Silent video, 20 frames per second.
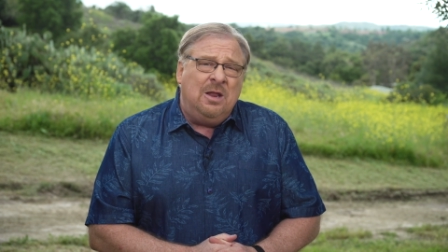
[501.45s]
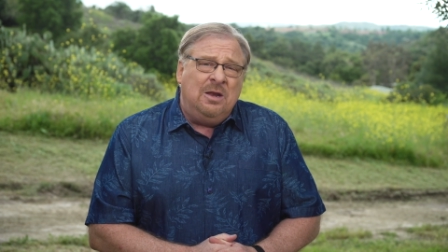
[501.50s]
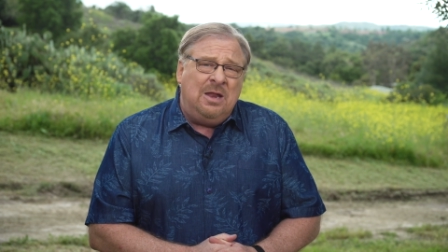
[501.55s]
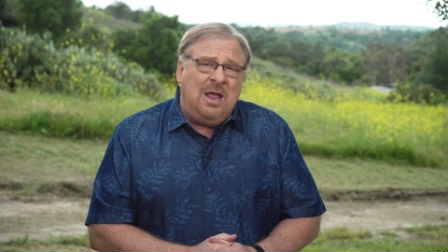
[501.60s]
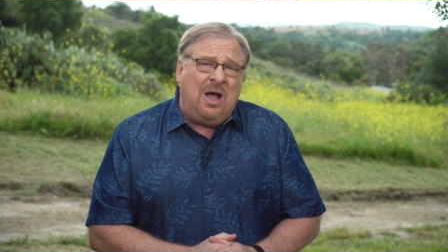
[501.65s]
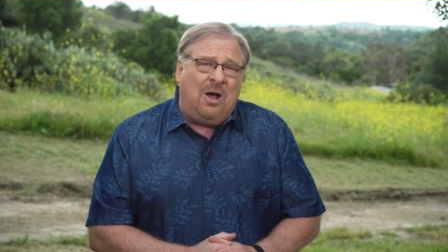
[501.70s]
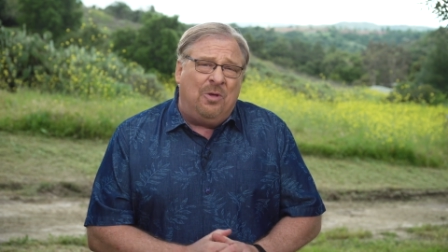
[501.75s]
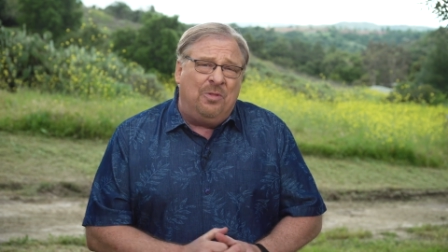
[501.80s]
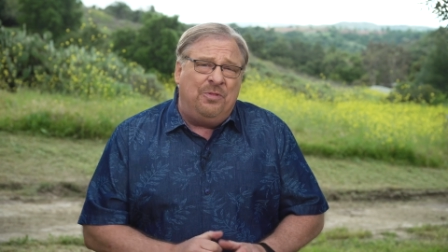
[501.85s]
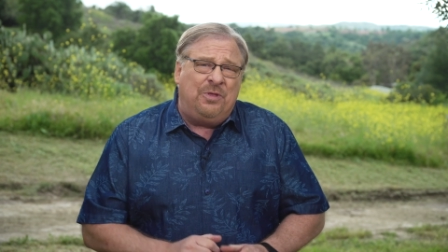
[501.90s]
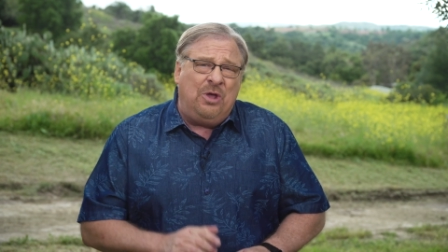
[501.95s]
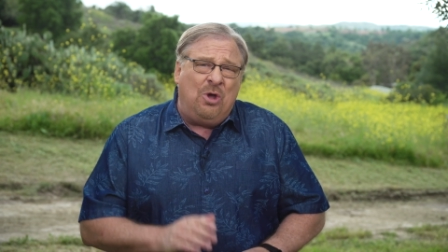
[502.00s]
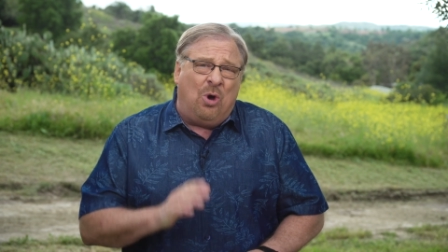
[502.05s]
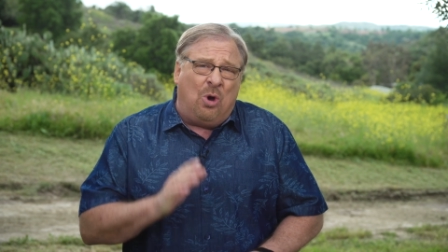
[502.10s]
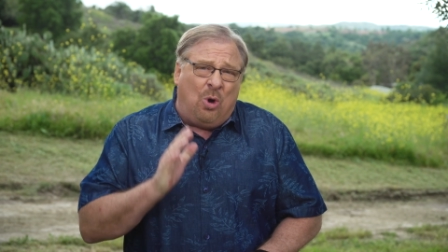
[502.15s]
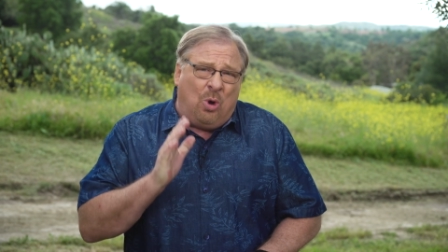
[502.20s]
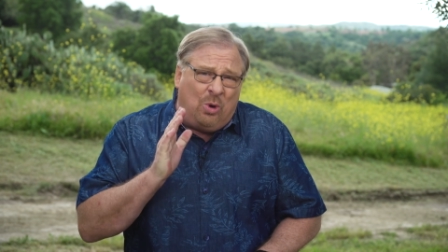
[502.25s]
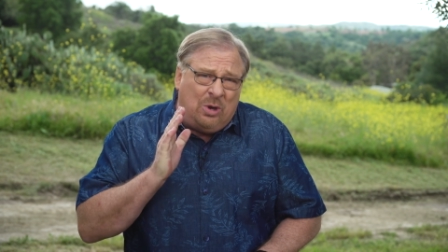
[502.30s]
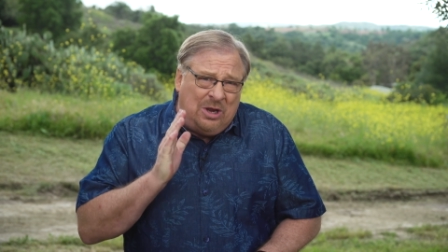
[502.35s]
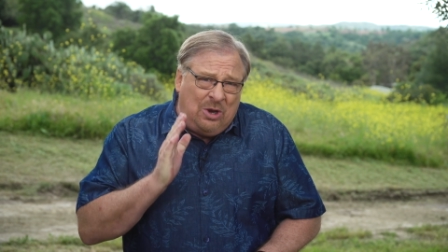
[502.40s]
Now, the
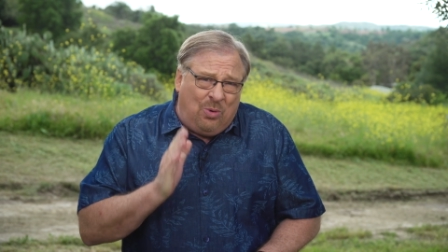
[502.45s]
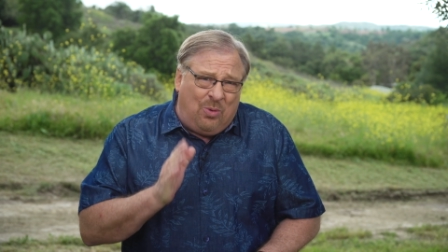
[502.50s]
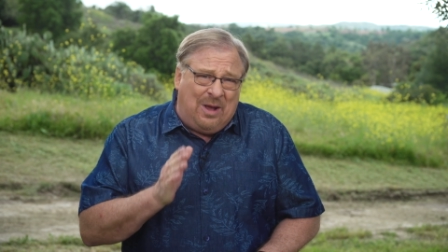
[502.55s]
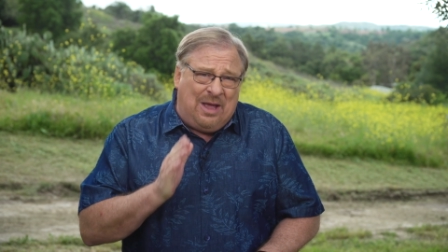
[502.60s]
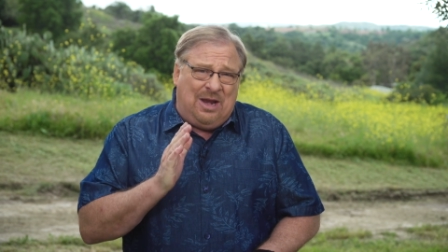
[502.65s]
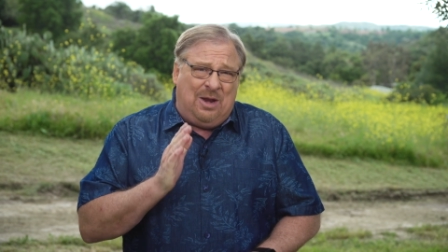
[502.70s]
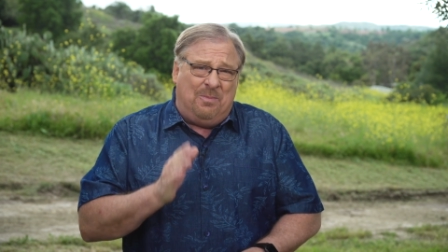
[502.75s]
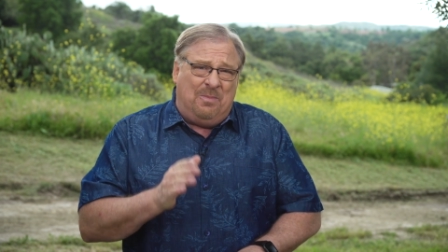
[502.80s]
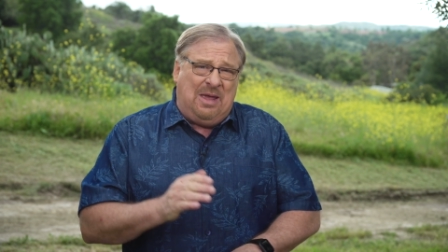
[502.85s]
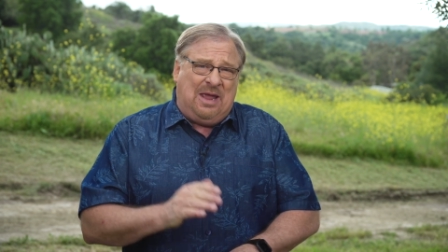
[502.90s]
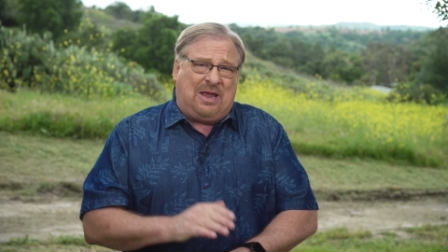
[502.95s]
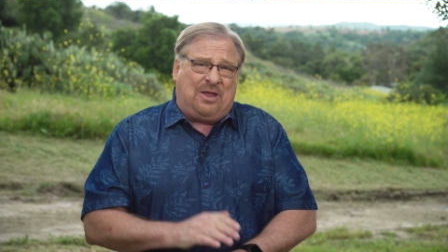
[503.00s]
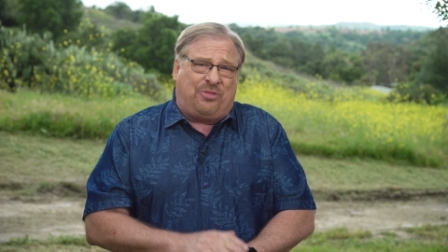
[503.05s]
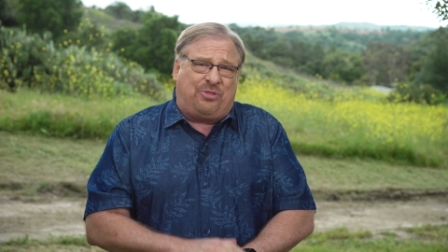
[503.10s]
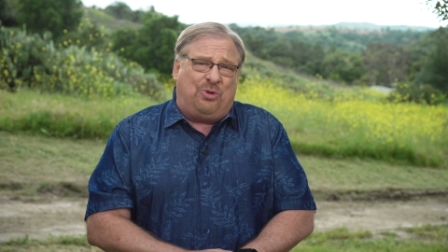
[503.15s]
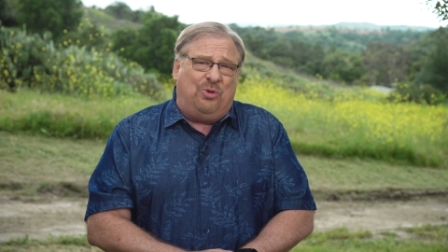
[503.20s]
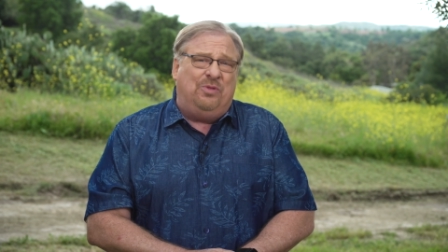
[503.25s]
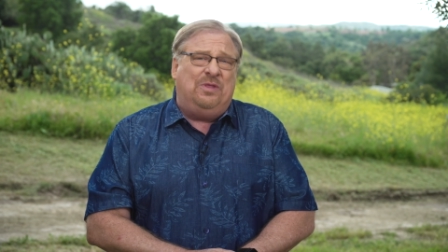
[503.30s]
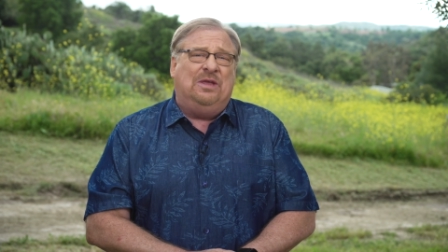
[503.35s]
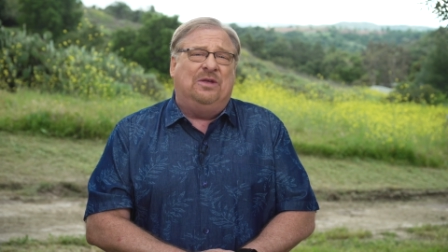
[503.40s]
only way to make it
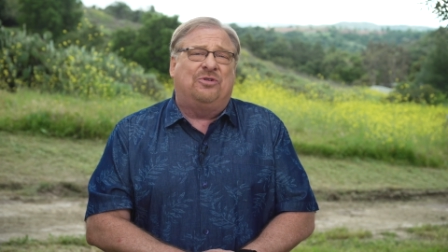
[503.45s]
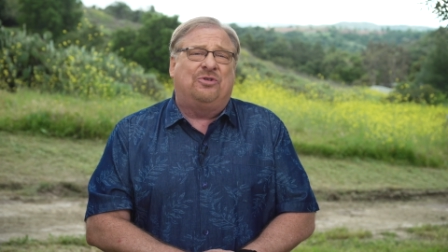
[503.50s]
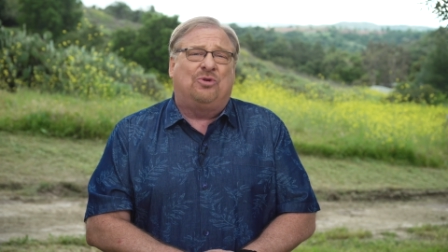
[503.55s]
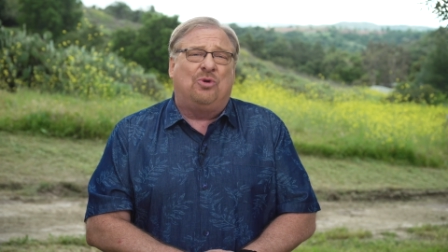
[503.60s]
through these